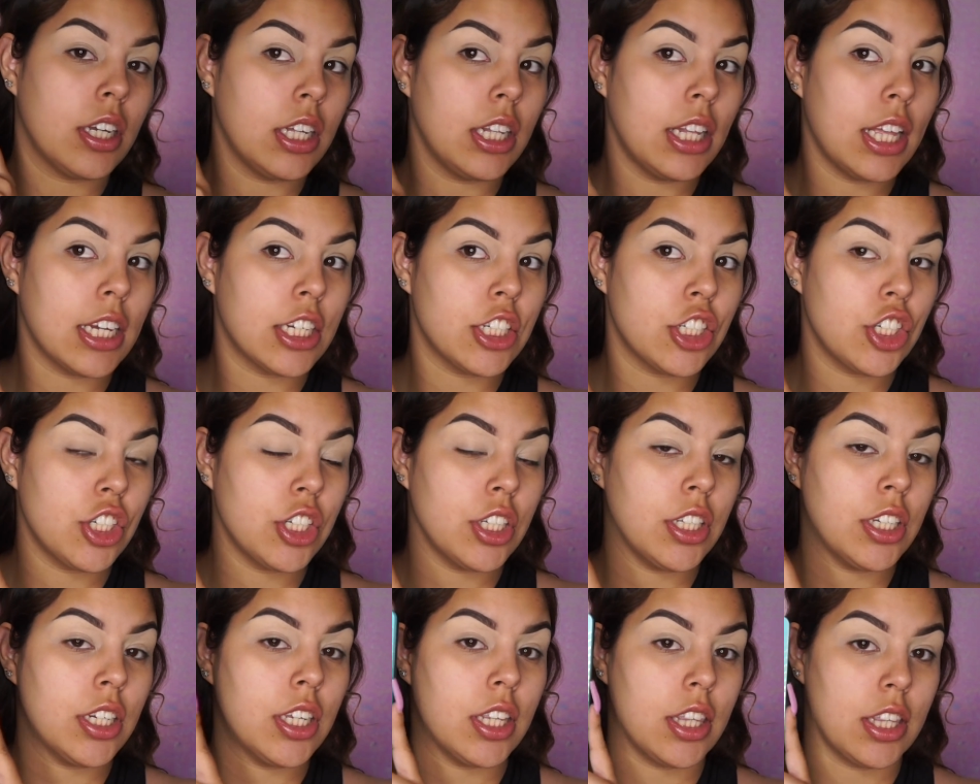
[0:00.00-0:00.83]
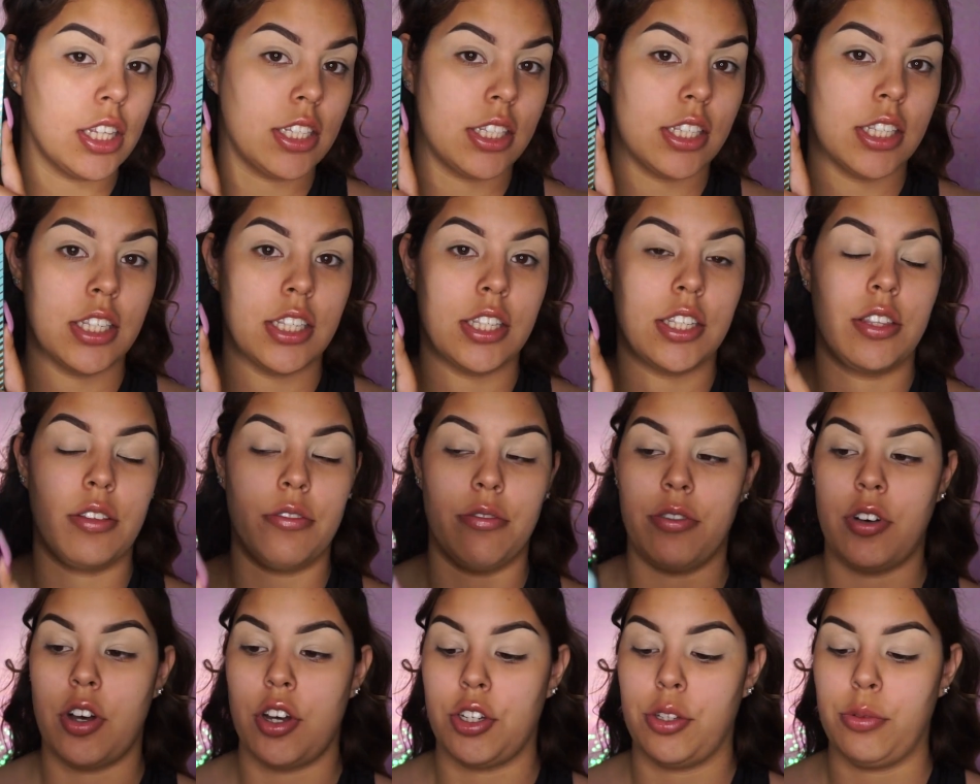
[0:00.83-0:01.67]
collection. This is the
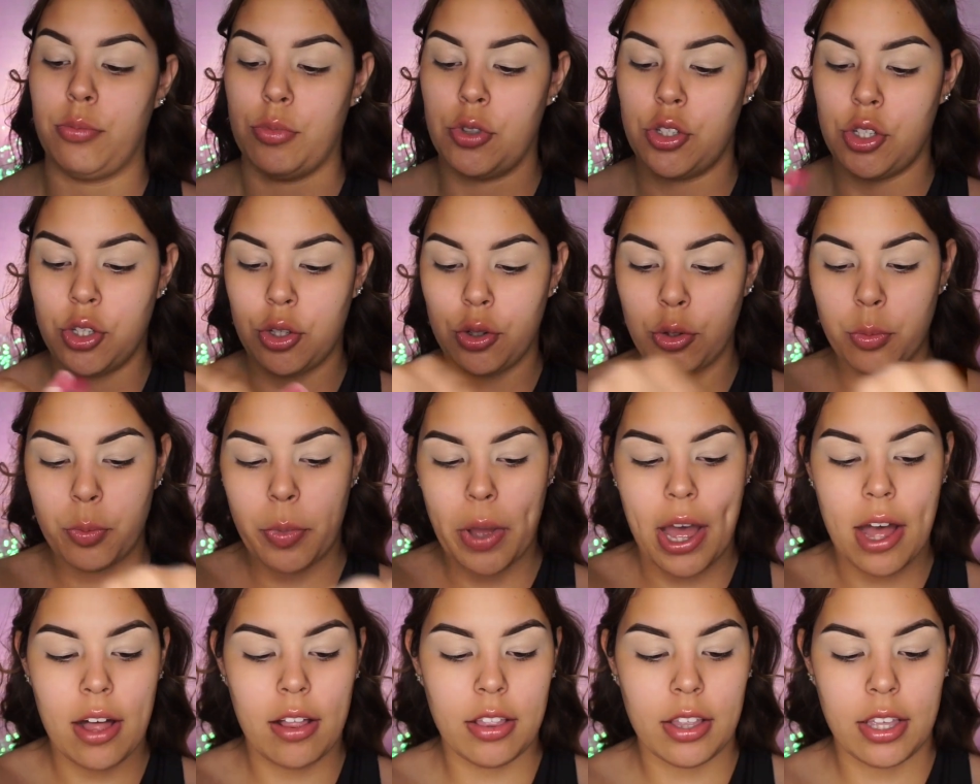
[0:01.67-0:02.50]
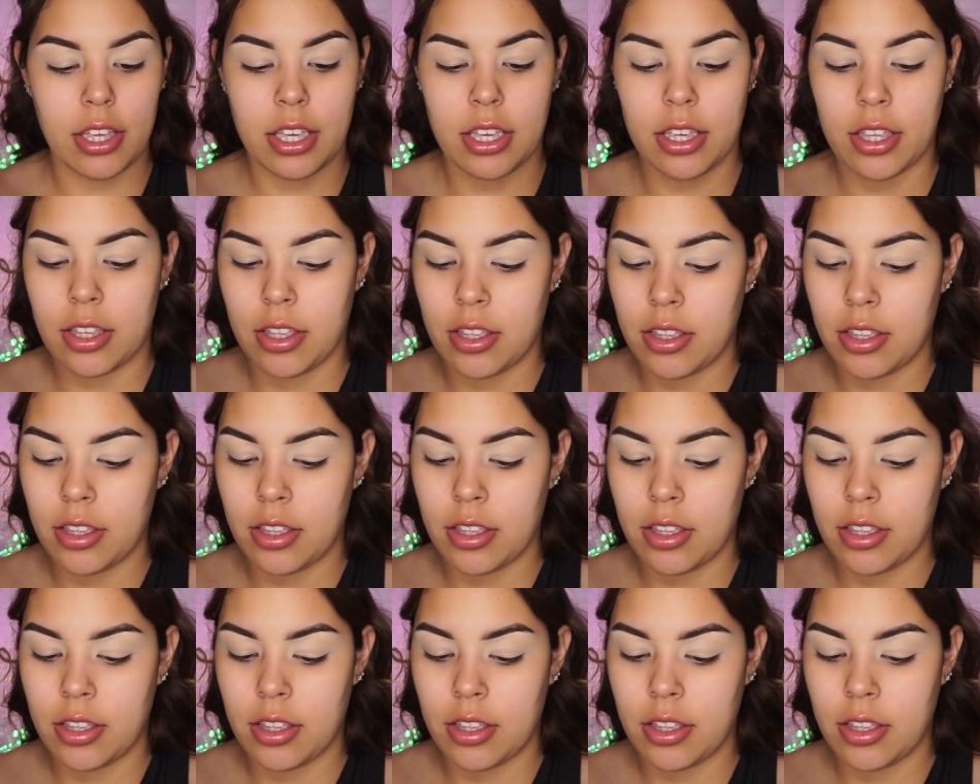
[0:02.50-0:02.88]
volume 2 palette.